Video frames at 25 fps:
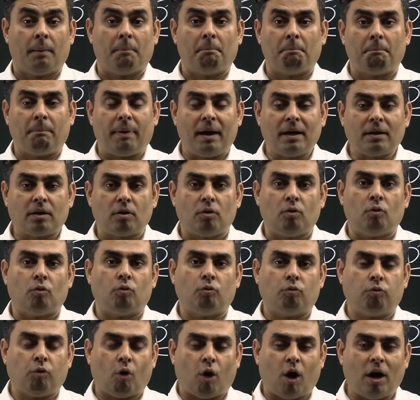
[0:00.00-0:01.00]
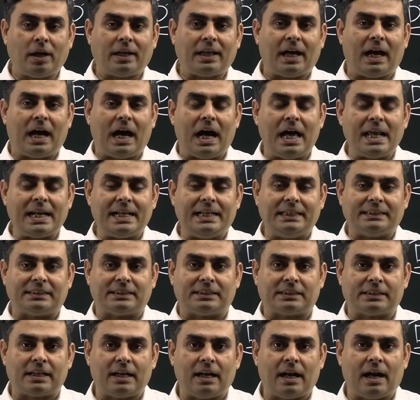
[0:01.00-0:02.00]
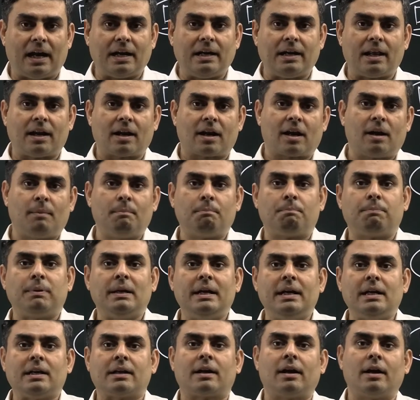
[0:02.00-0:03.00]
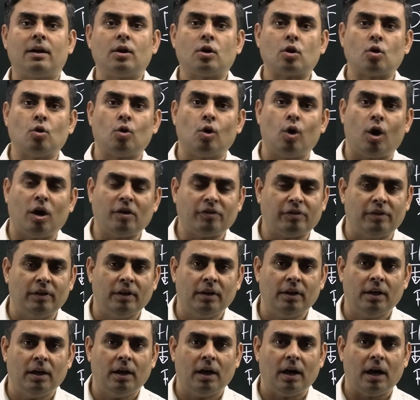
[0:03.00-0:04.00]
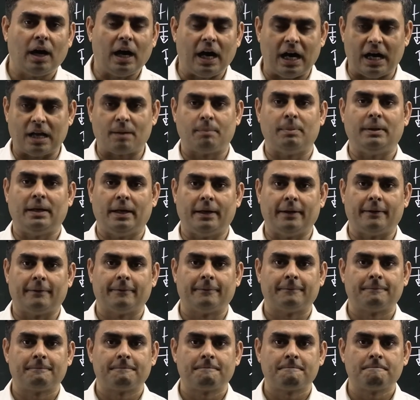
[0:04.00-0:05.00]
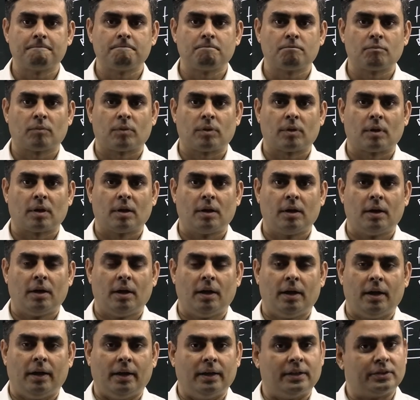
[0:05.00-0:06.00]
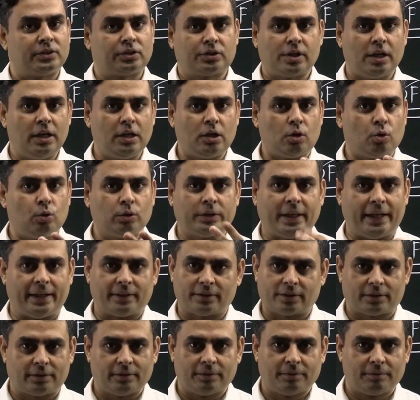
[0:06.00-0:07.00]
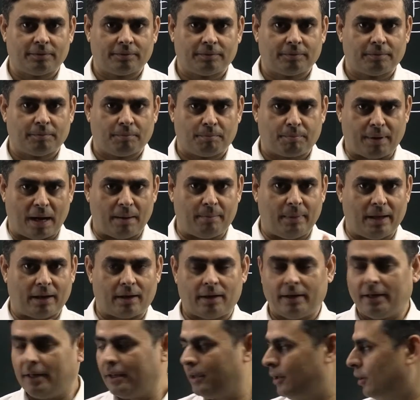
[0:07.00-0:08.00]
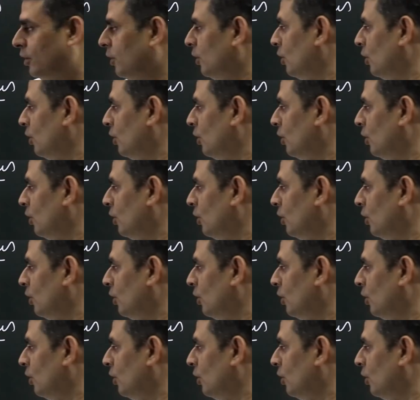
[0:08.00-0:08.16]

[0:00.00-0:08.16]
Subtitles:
but what are still under complete control of RBI? Still two things primarily.